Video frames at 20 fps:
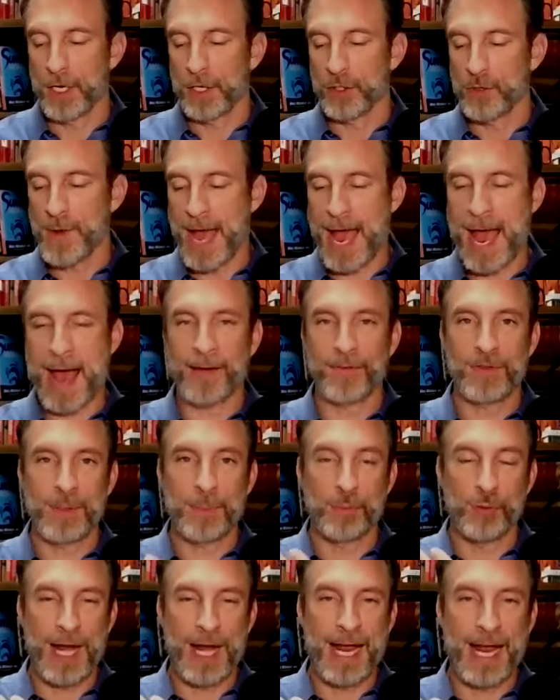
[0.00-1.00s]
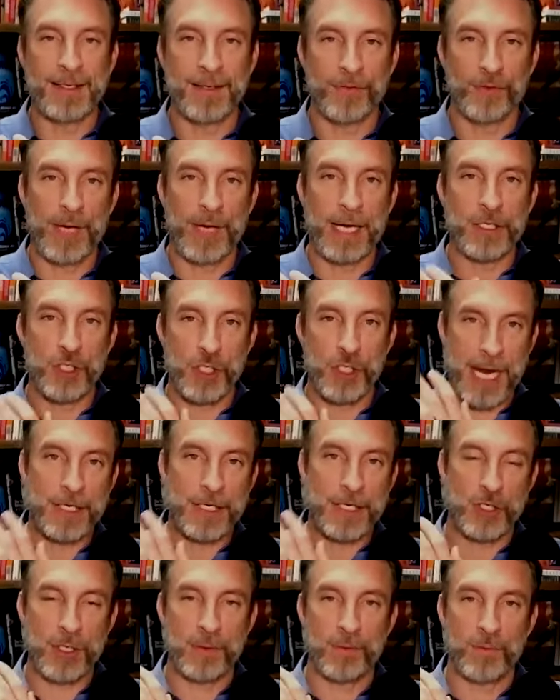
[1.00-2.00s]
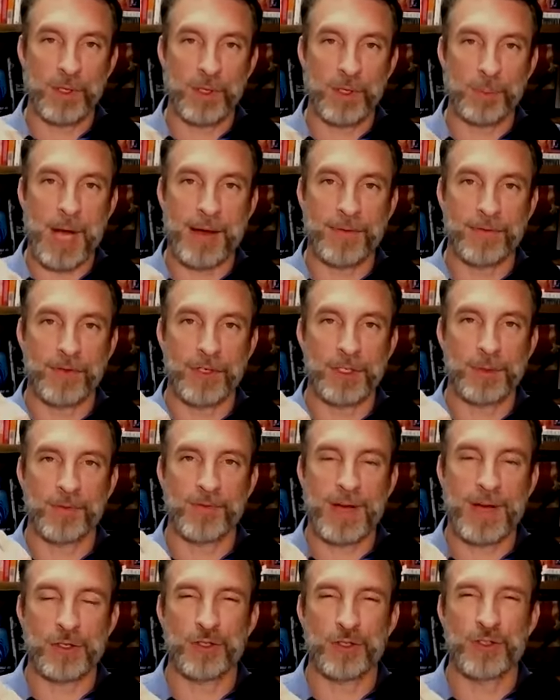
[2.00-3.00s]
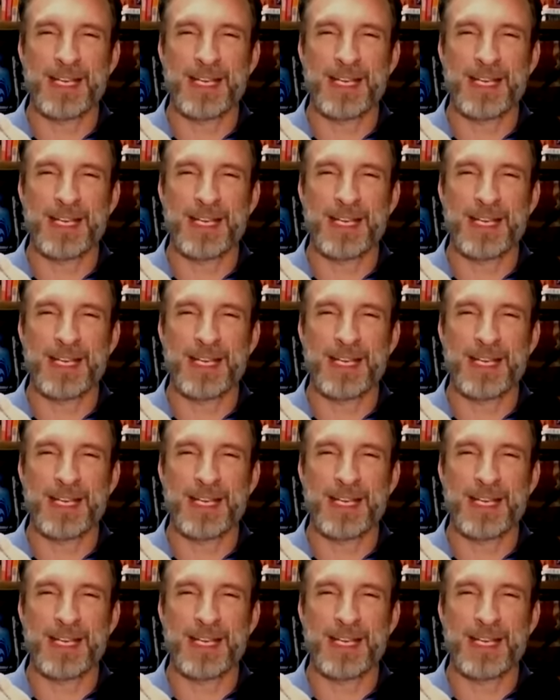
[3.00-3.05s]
You have the brand differentiation with Profit First Professionals.